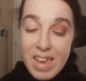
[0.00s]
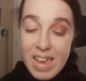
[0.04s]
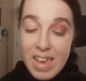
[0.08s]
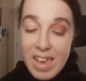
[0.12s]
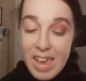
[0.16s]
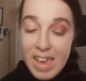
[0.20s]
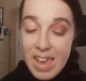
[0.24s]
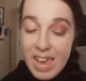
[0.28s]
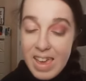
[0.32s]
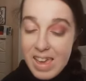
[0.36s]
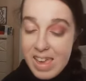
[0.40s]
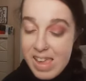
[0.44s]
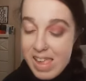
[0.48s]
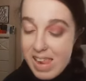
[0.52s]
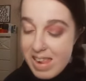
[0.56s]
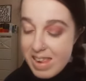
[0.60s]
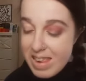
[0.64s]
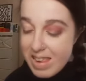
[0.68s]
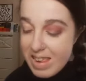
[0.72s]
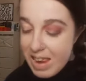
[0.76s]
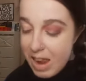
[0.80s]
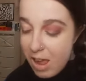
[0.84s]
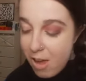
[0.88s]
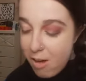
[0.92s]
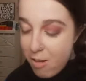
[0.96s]

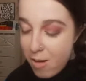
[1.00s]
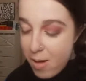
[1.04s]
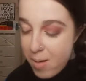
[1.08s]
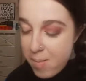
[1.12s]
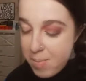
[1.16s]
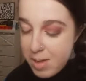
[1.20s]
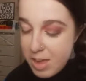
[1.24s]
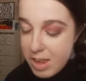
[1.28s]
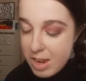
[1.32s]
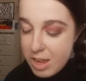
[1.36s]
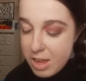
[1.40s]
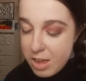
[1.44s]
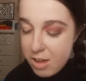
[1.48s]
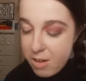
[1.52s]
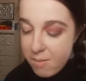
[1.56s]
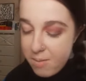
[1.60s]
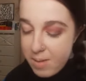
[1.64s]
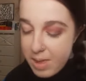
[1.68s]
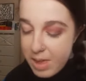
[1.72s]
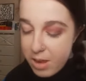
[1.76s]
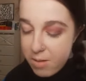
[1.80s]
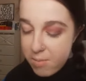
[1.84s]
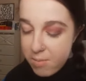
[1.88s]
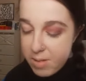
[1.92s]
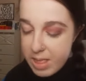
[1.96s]
And now I'm gonna go
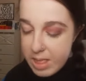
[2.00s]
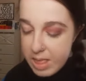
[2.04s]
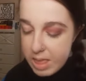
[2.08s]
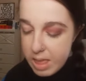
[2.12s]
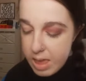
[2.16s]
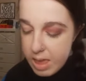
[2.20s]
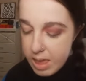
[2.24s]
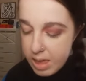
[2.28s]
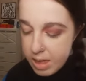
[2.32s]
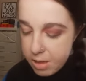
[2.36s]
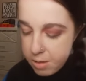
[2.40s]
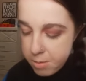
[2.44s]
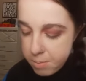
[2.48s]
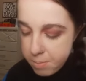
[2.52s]
in with like